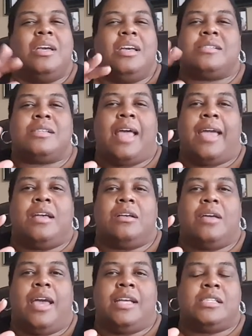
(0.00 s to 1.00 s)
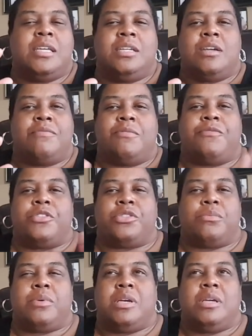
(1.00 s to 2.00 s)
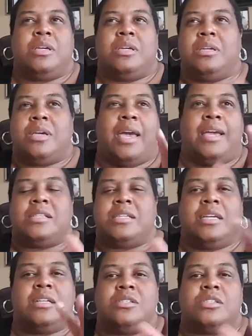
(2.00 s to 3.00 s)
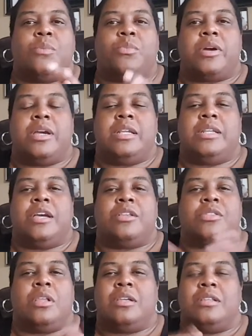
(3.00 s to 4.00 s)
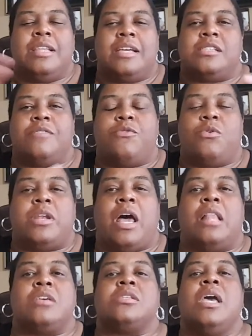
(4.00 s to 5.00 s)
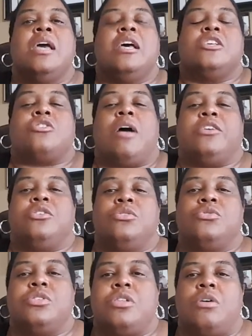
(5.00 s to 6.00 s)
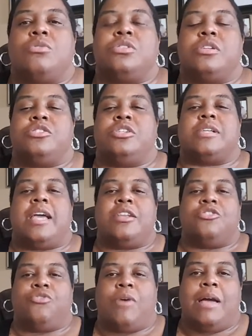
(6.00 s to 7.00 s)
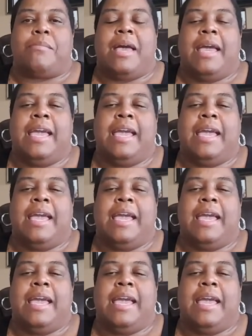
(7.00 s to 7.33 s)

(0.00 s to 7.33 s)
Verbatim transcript: It's like eighteen of them for three eighteen, somewhere in there, th less than four dollars. So I use those to just kind of dry my